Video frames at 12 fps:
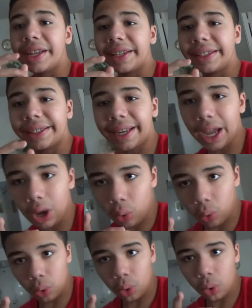Now,
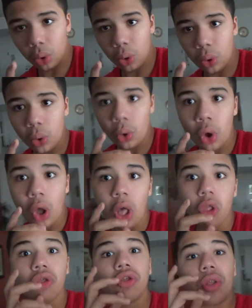
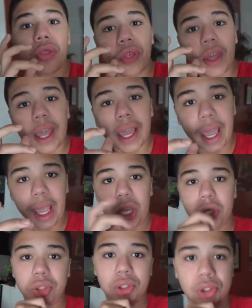the thing
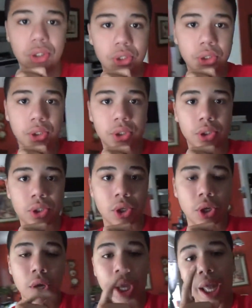is,
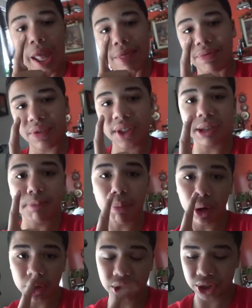this
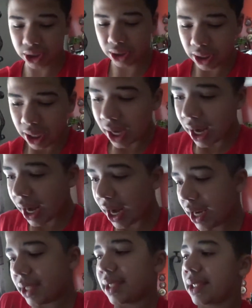person
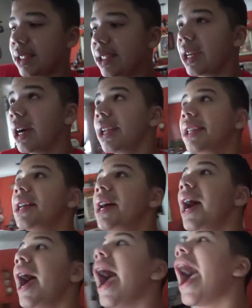is
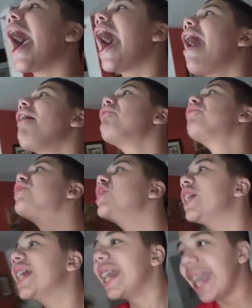gonna have to
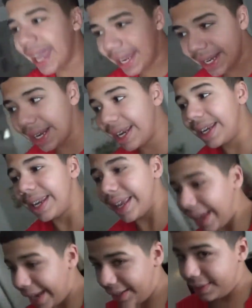get an
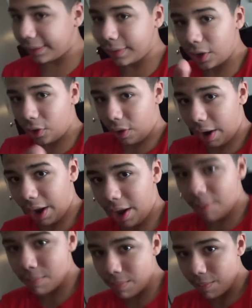
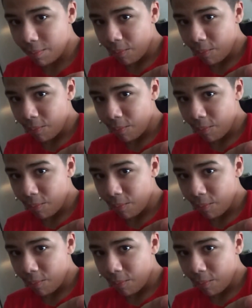Instagram.